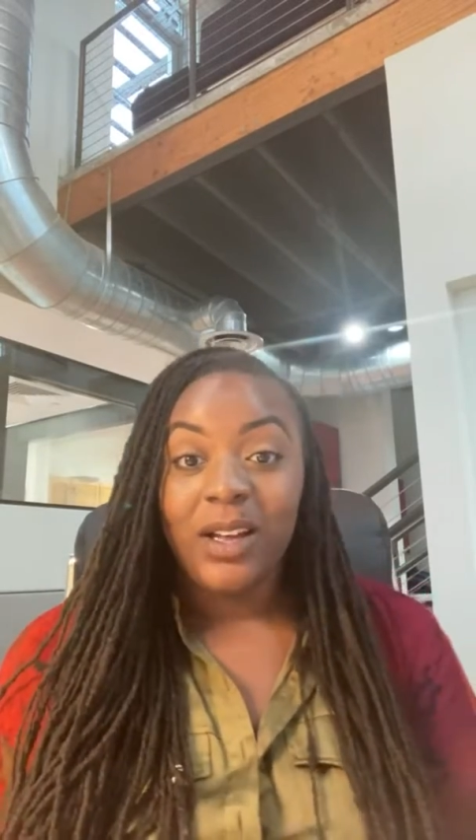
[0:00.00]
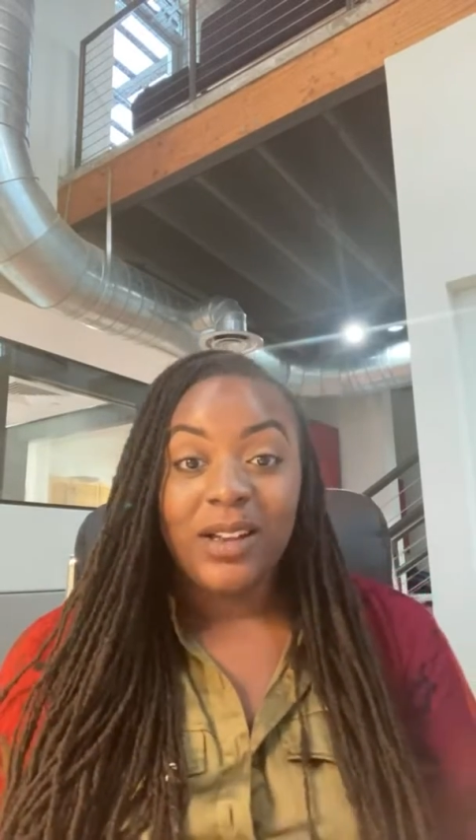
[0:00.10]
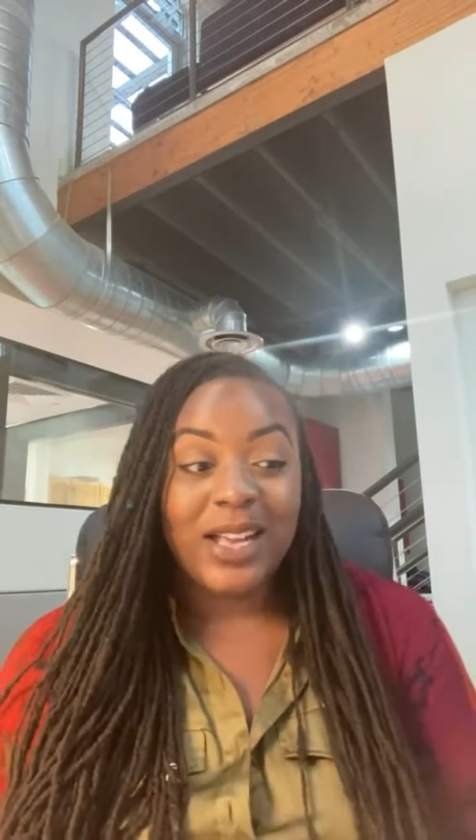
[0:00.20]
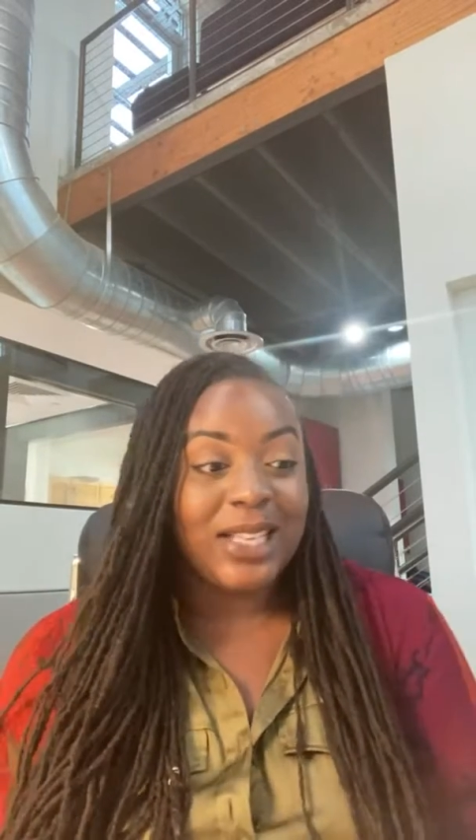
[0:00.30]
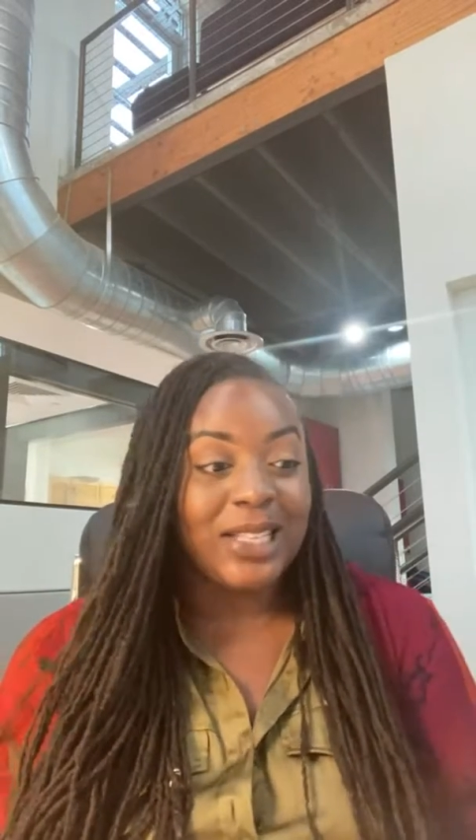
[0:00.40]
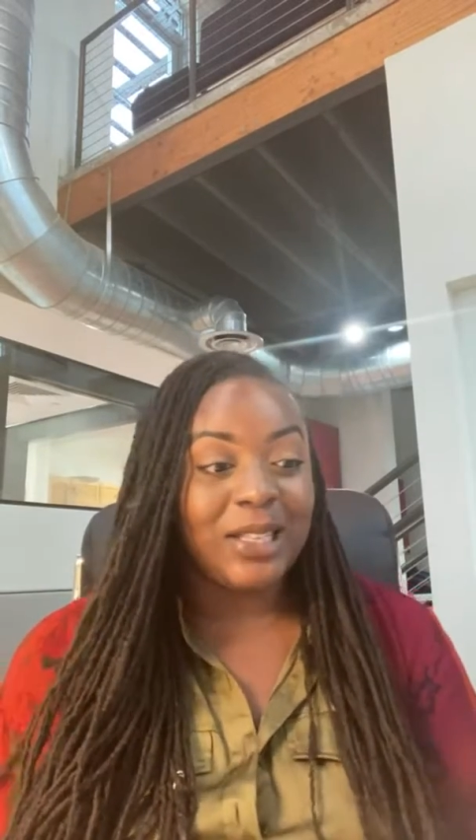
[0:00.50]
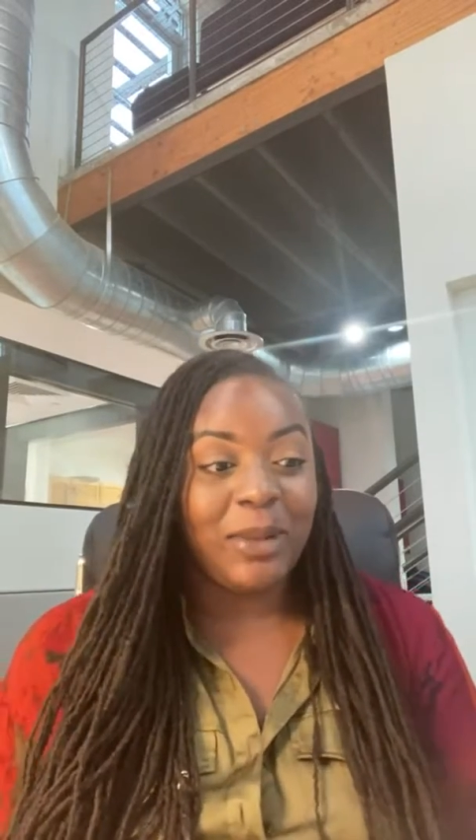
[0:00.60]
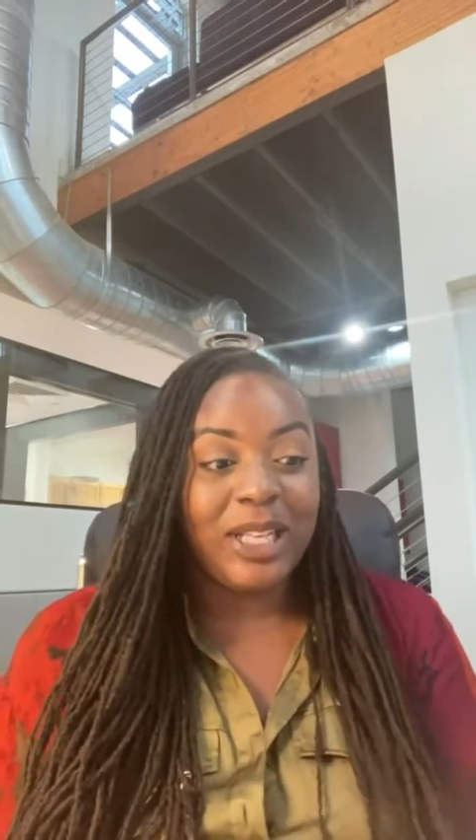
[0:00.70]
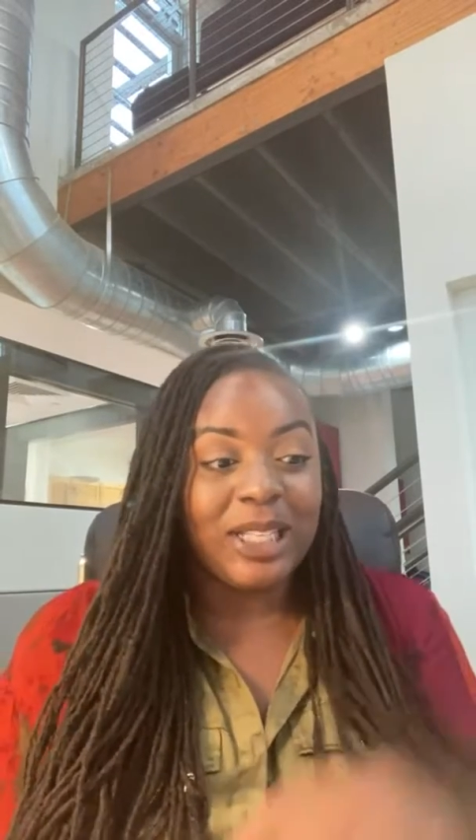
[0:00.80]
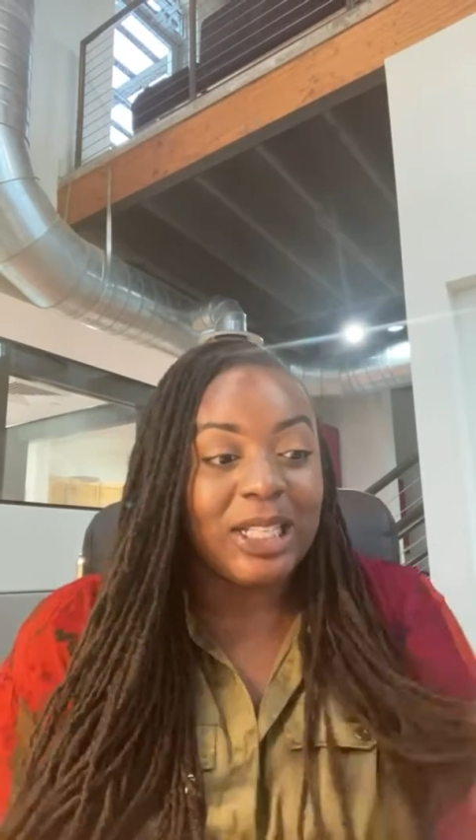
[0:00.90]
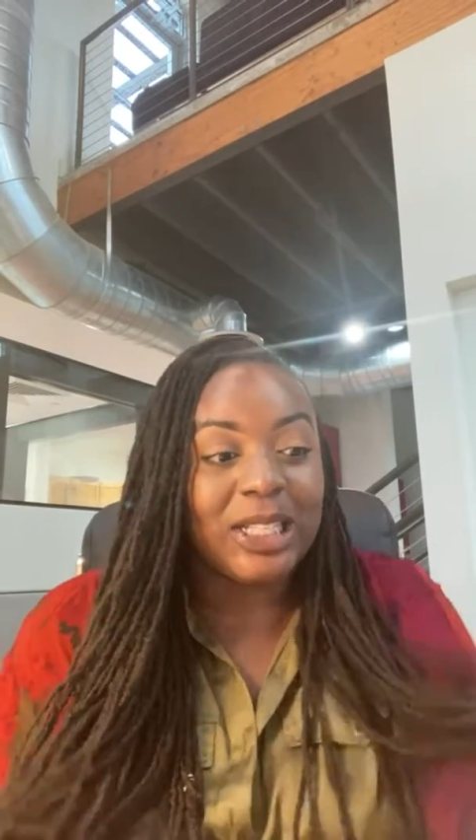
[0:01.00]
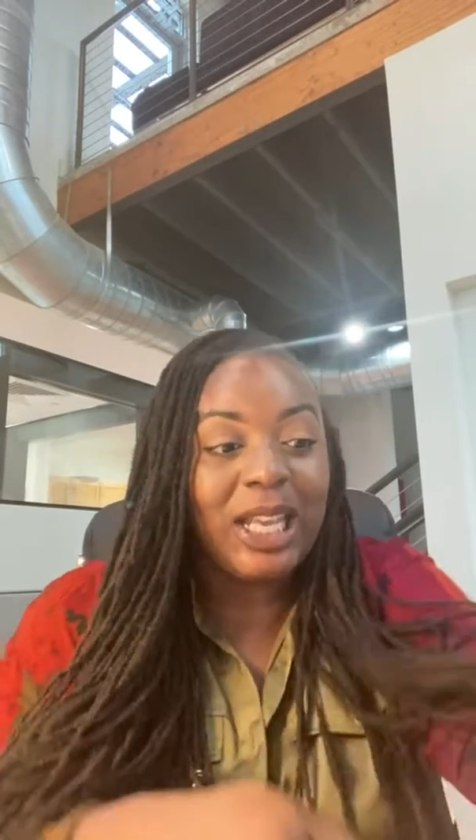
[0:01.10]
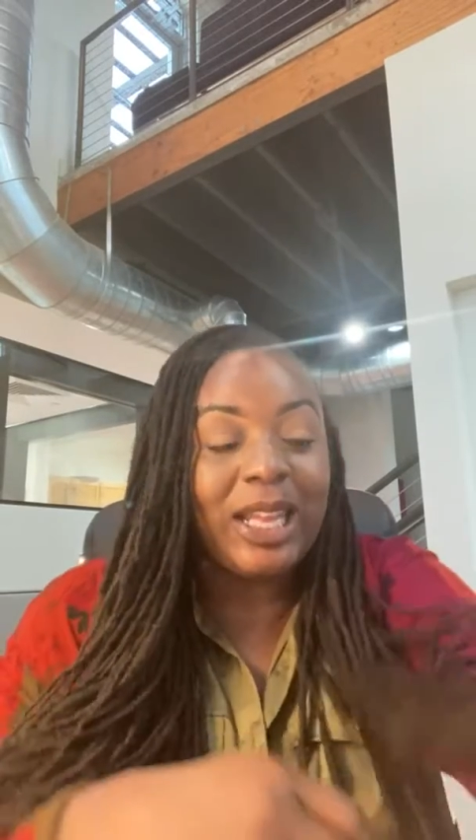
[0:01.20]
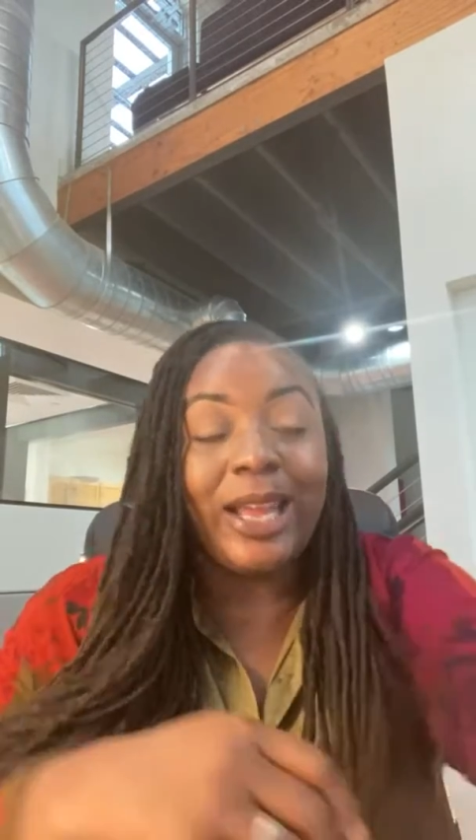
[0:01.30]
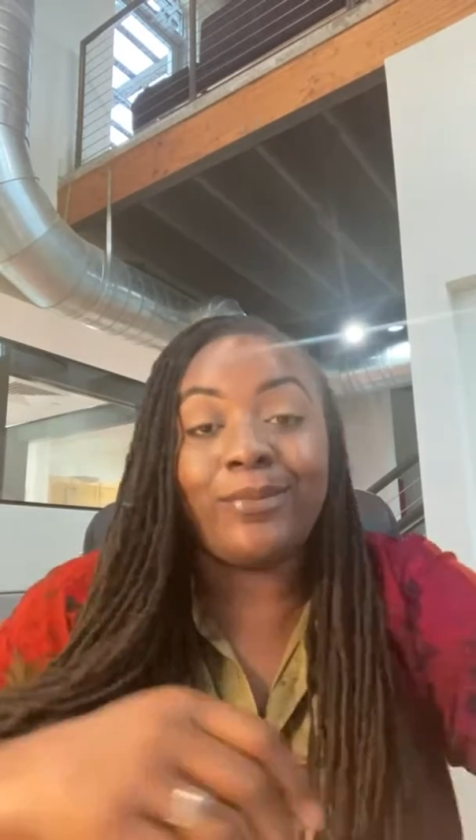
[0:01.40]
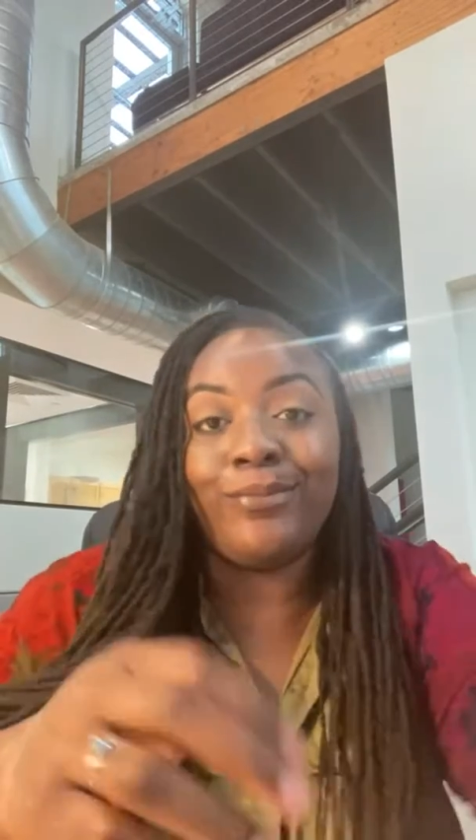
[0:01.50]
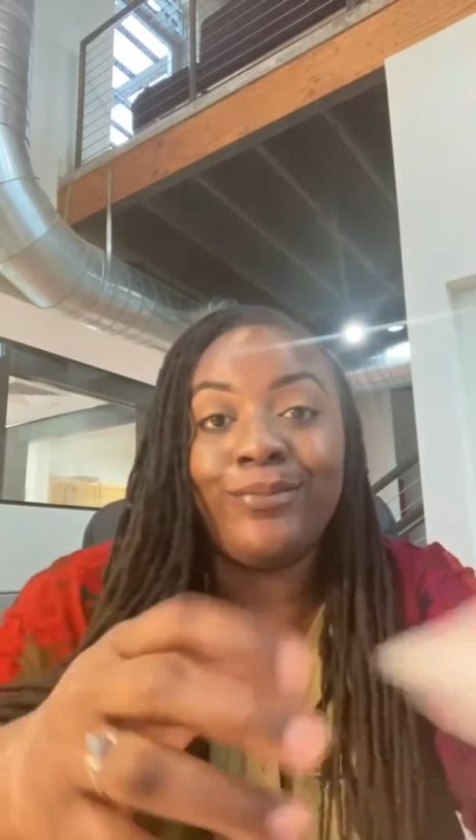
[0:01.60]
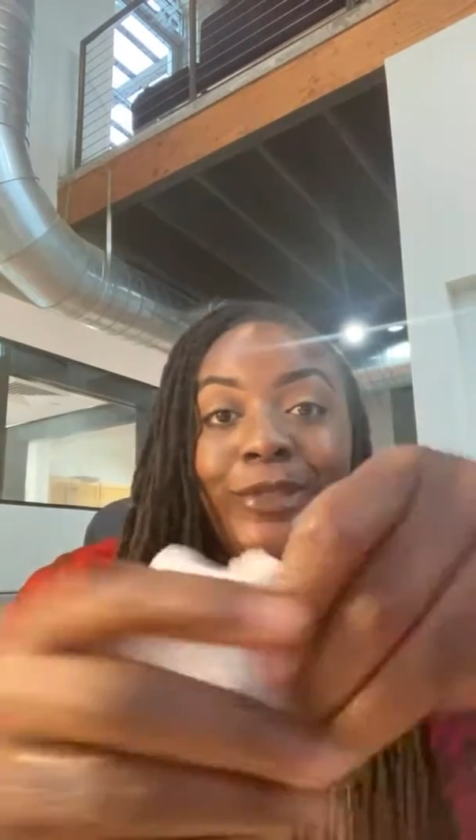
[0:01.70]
That's how some of these niggas think. Like, you're